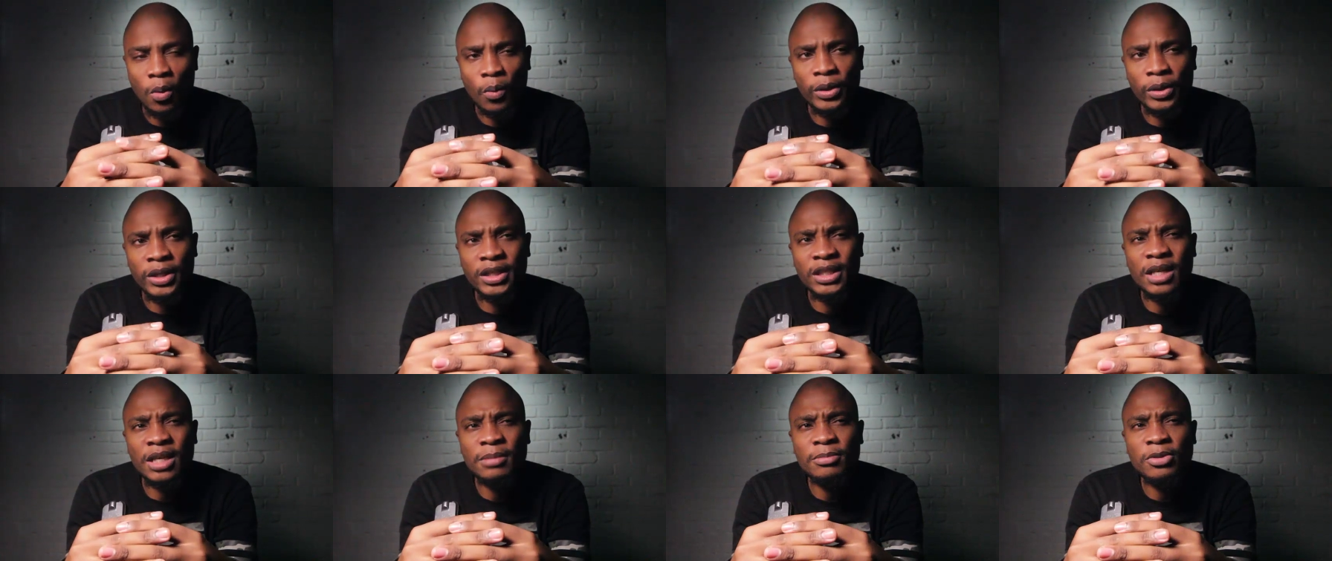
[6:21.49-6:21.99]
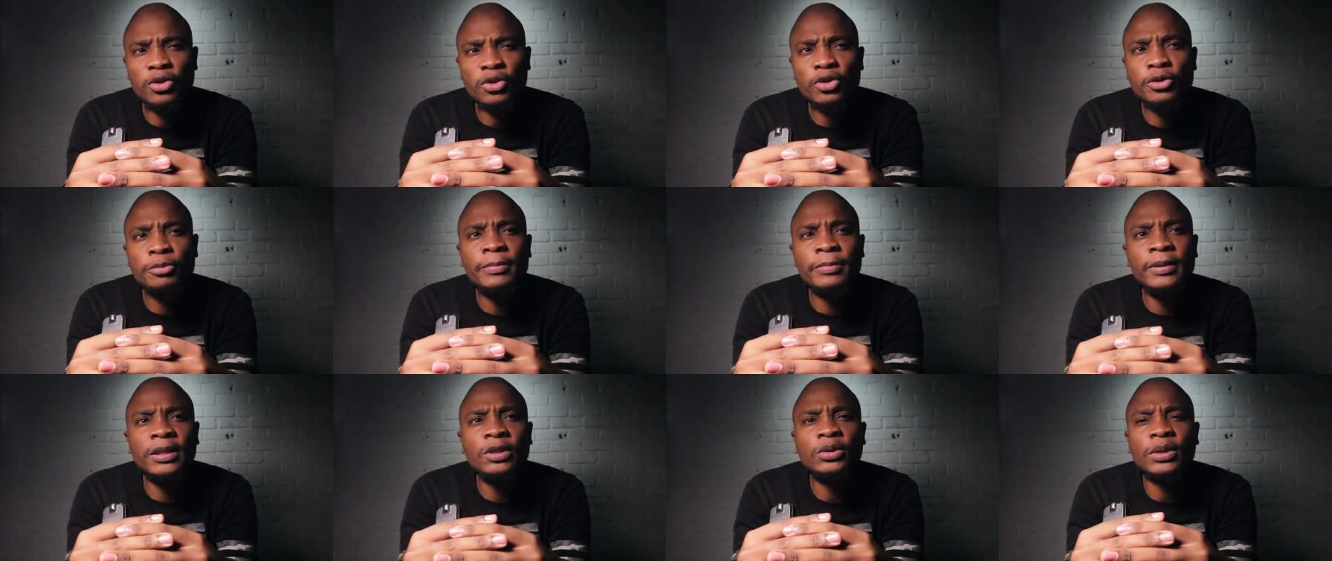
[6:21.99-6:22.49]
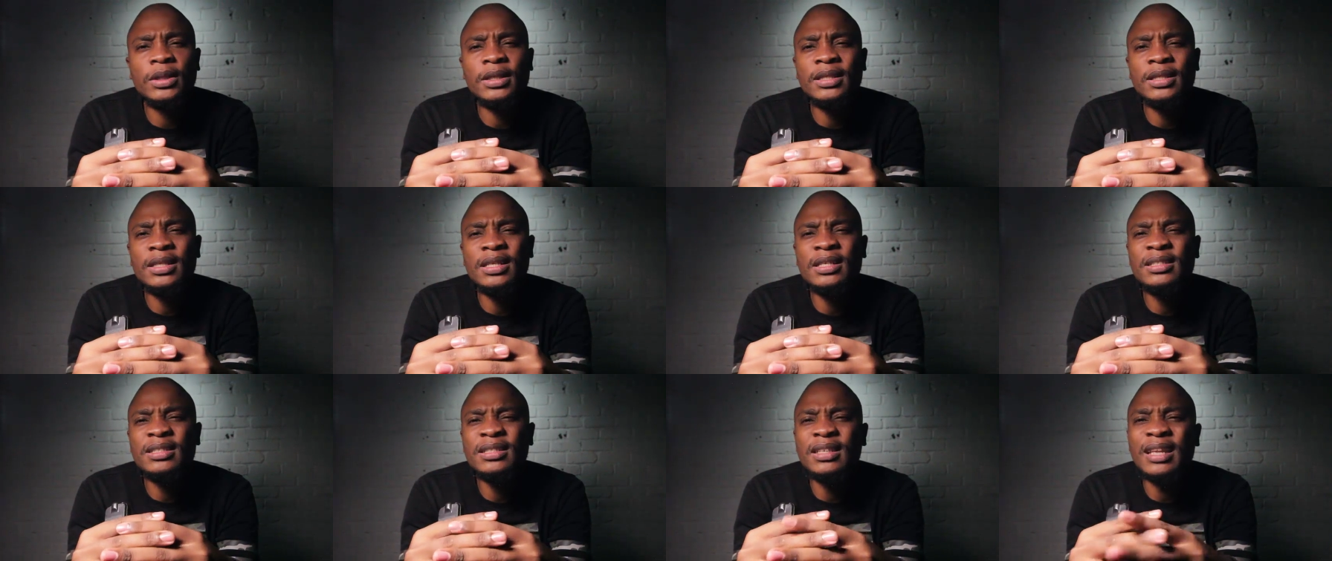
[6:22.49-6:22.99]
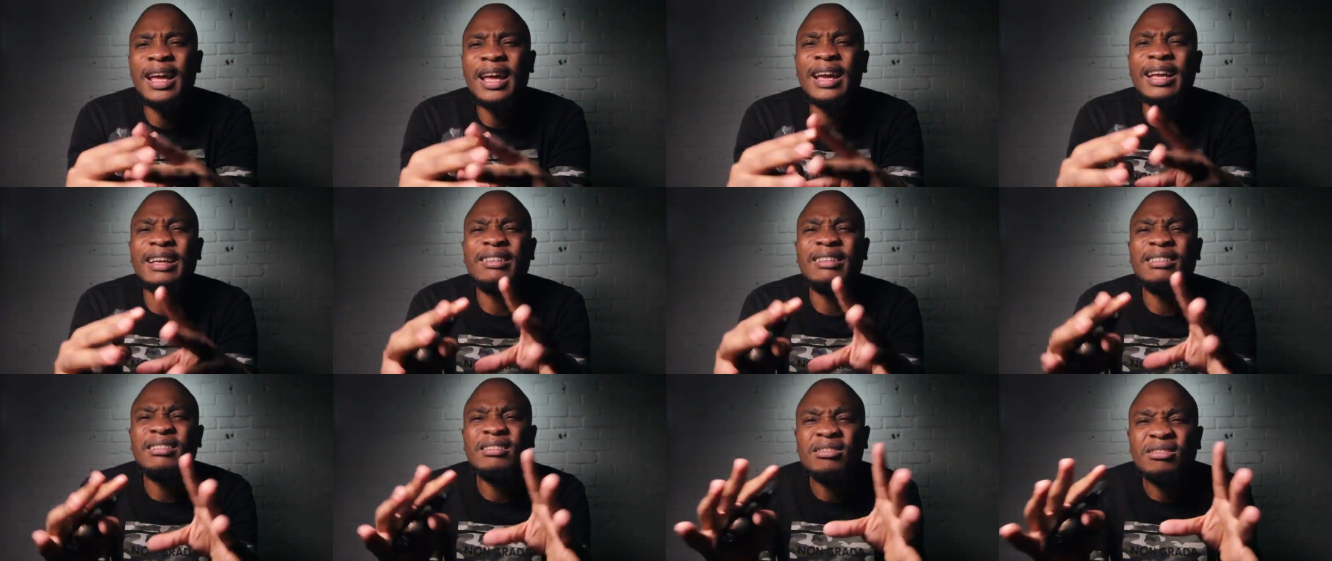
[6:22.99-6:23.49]
When it comes to spiritual things
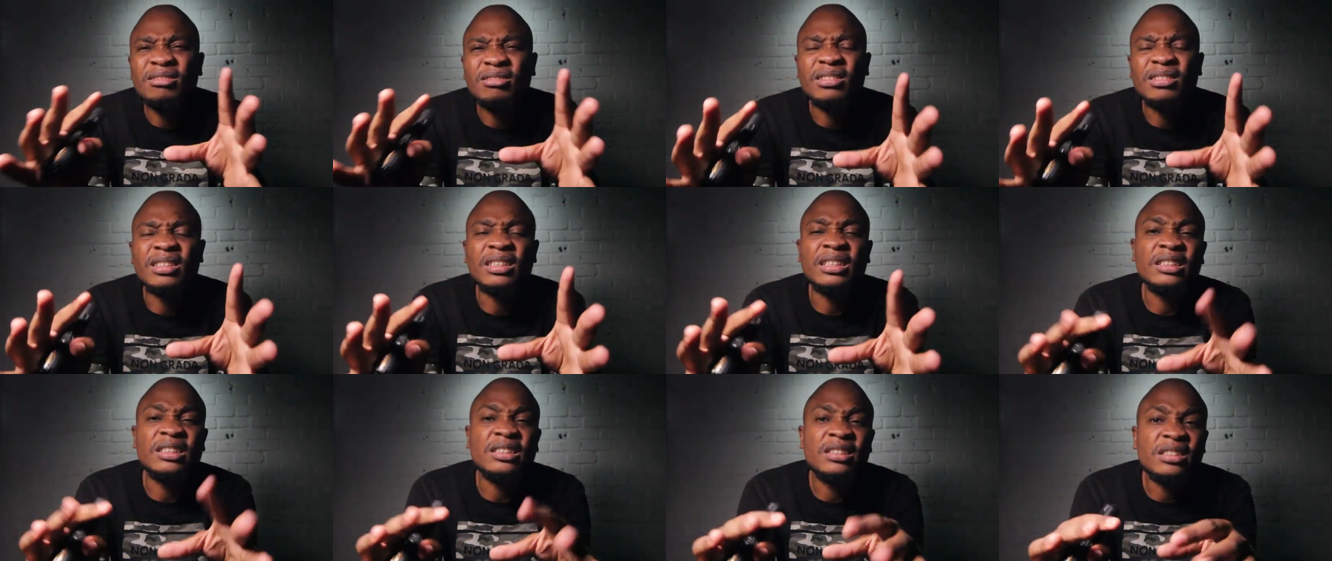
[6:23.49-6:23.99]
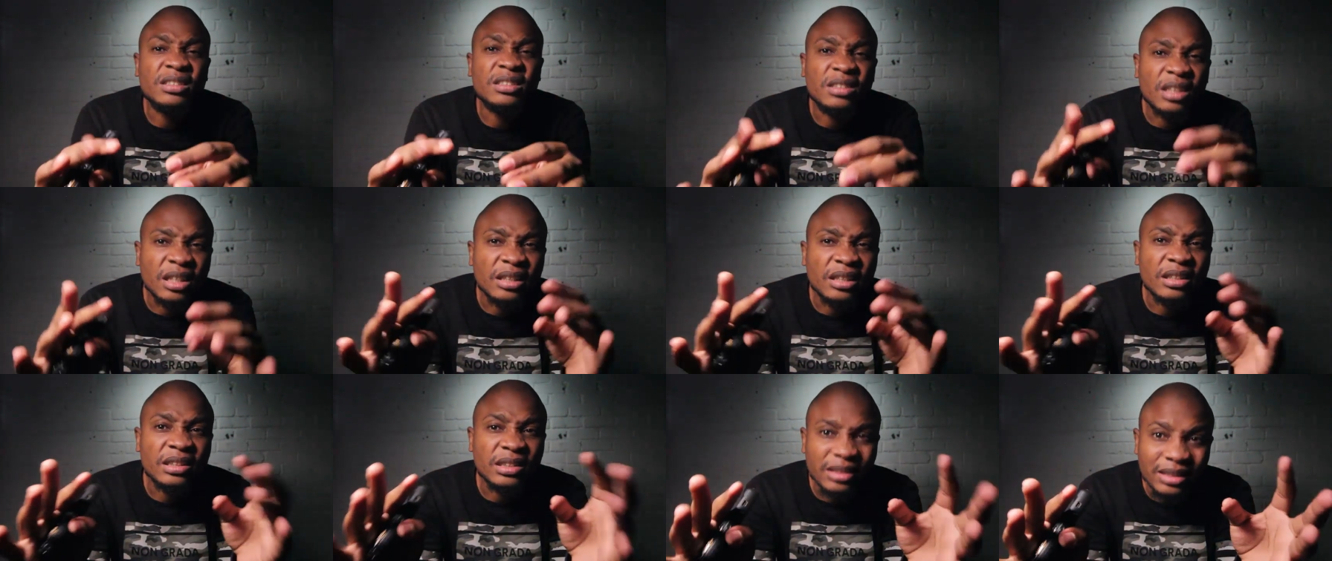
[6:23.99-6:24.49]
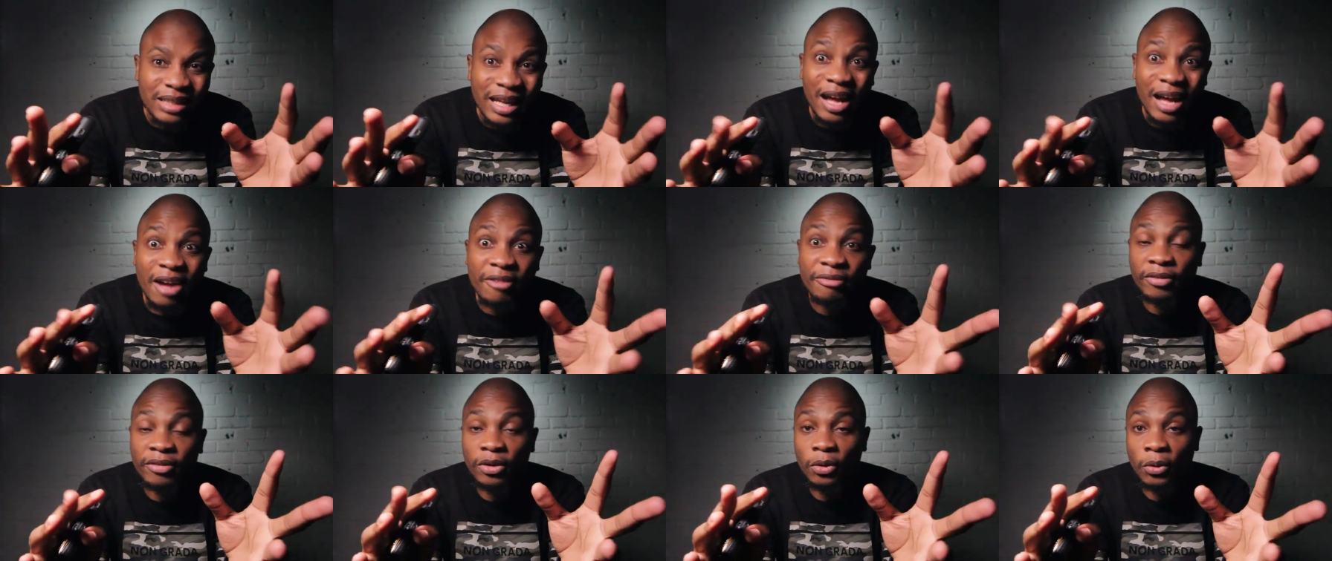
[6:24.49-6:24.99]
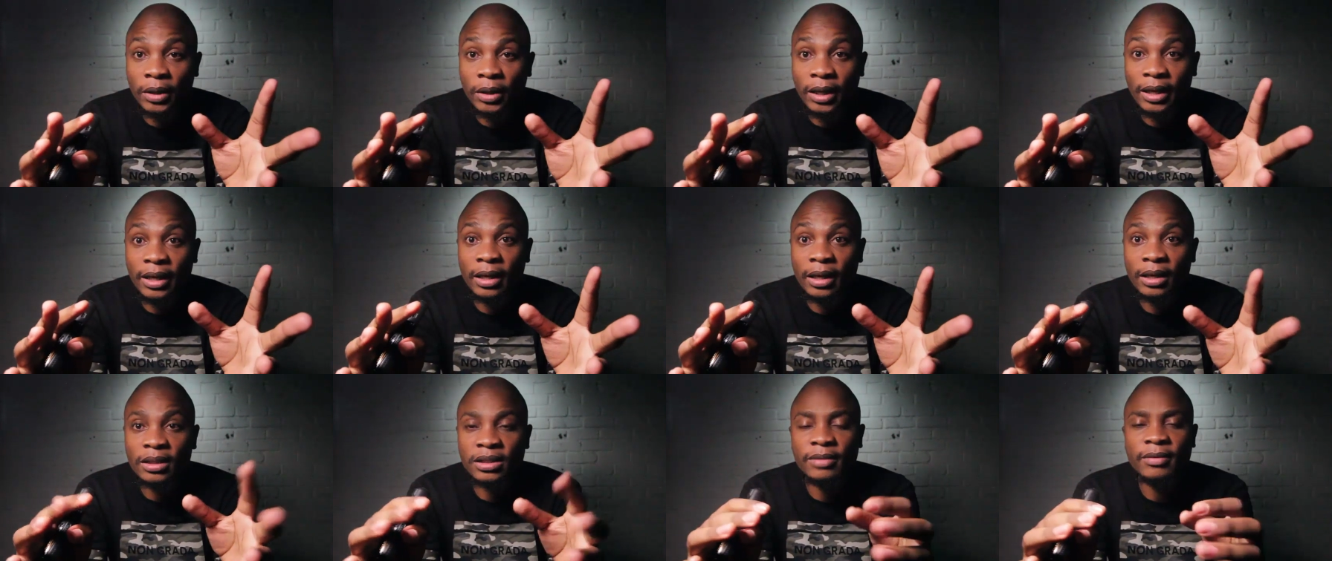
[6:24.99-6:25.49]
like, you know, Christian stuff and all
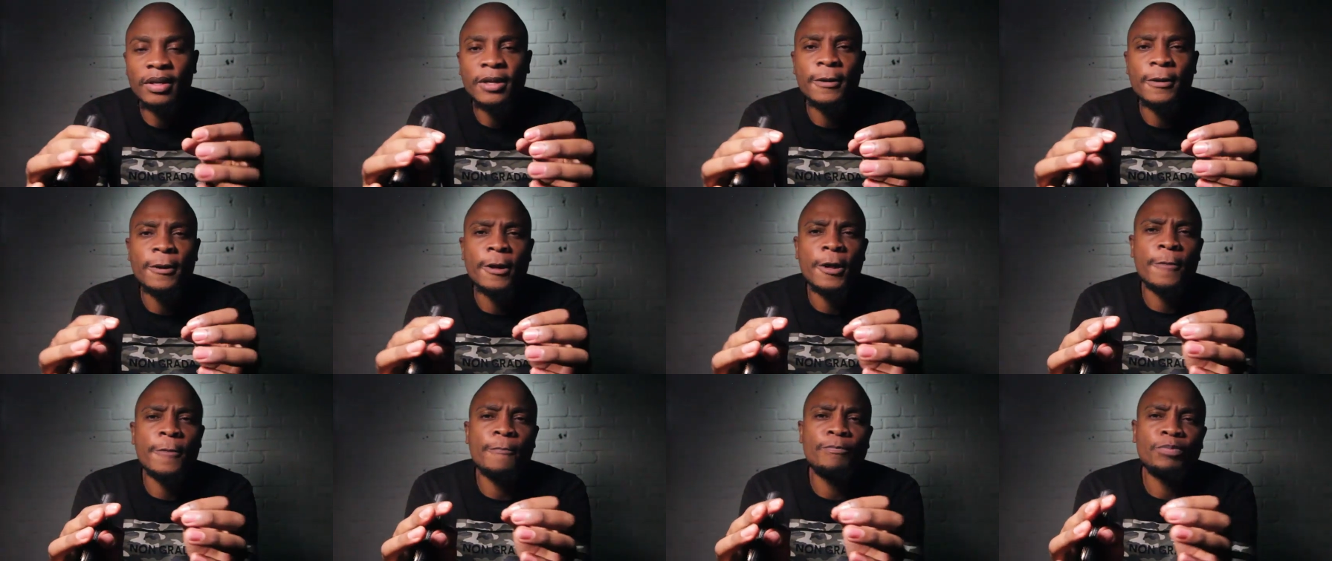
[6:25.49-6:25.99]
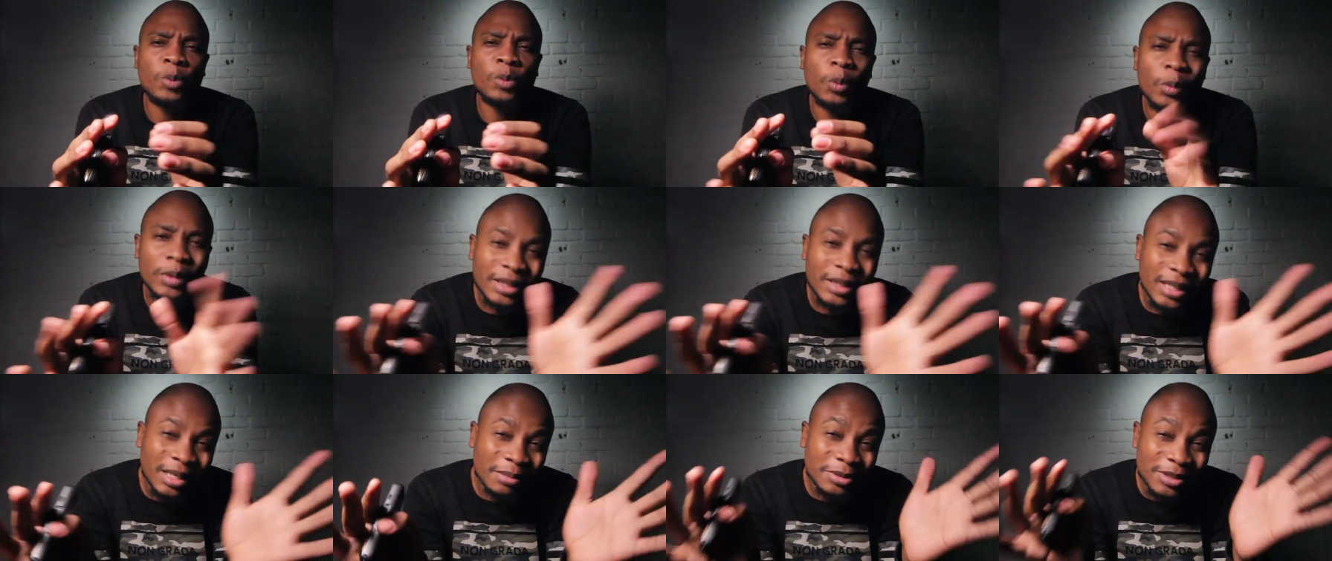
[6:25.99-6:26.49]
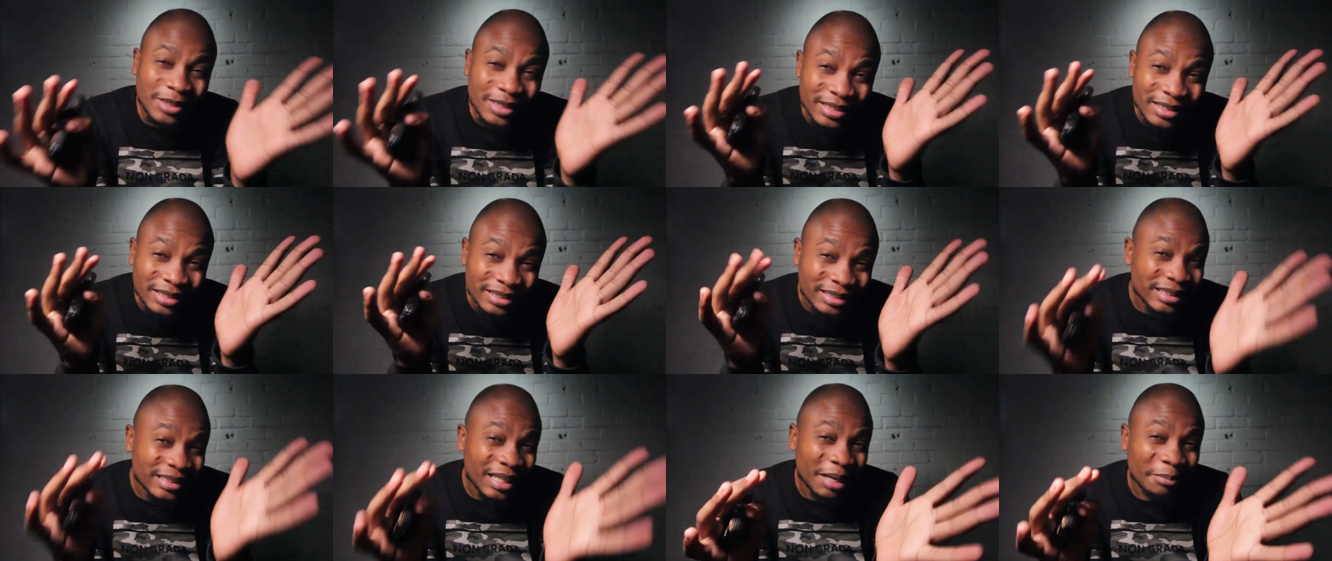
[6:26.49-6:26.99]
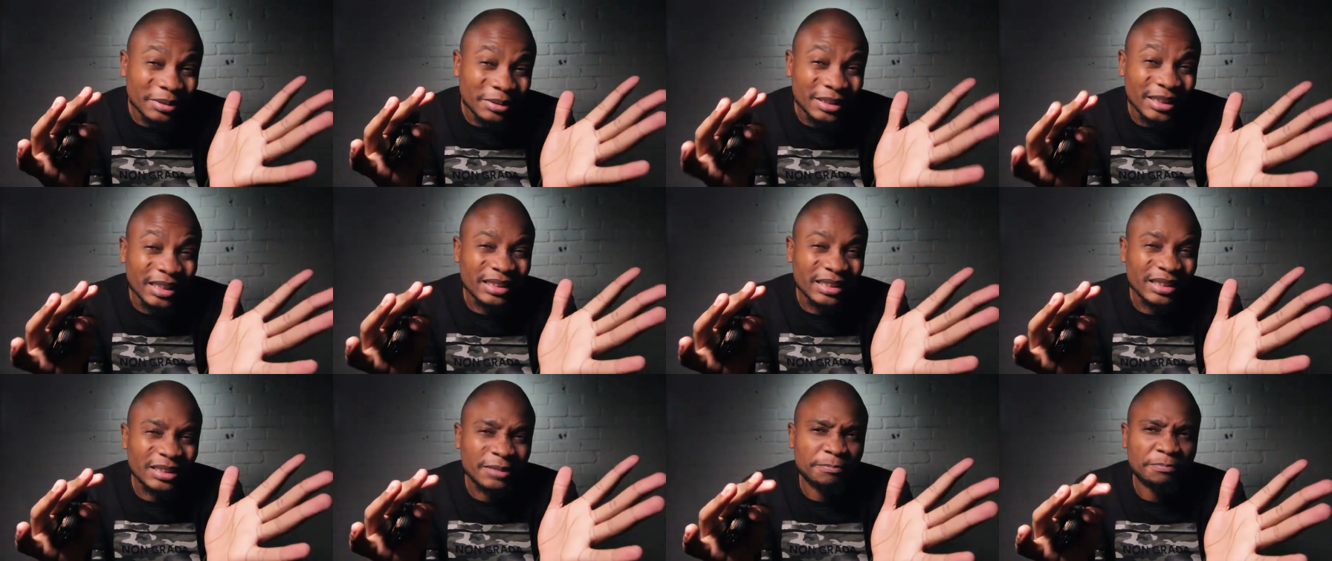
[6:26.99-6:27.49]
that kind of stuff, when it comes to this
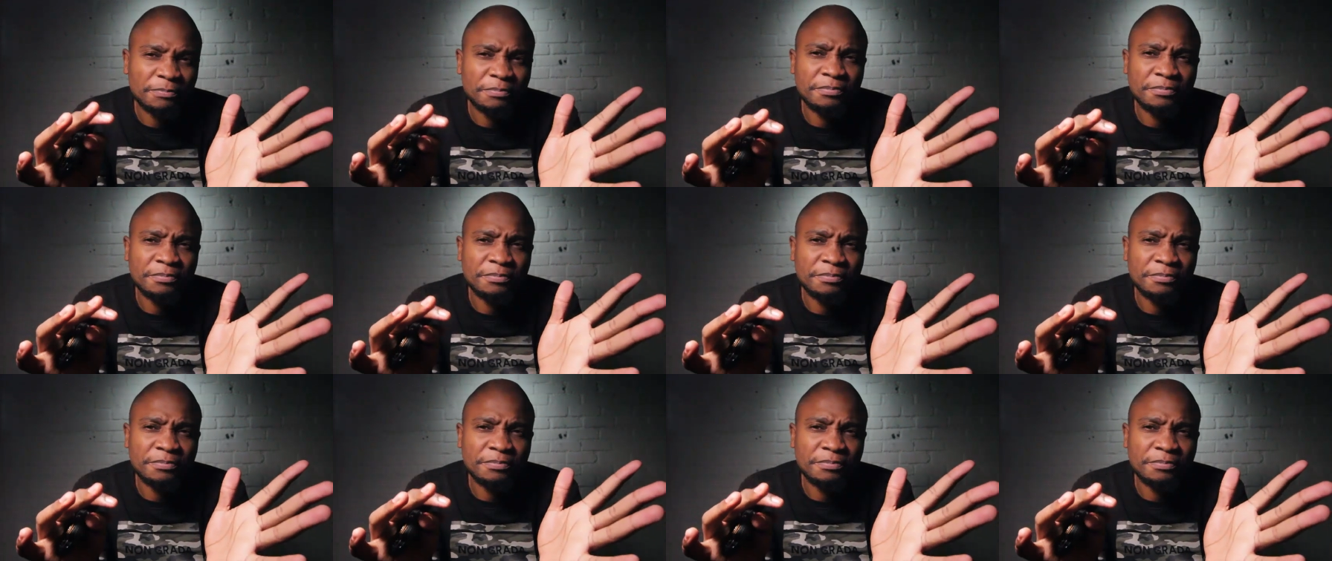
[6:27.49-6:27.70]
subject,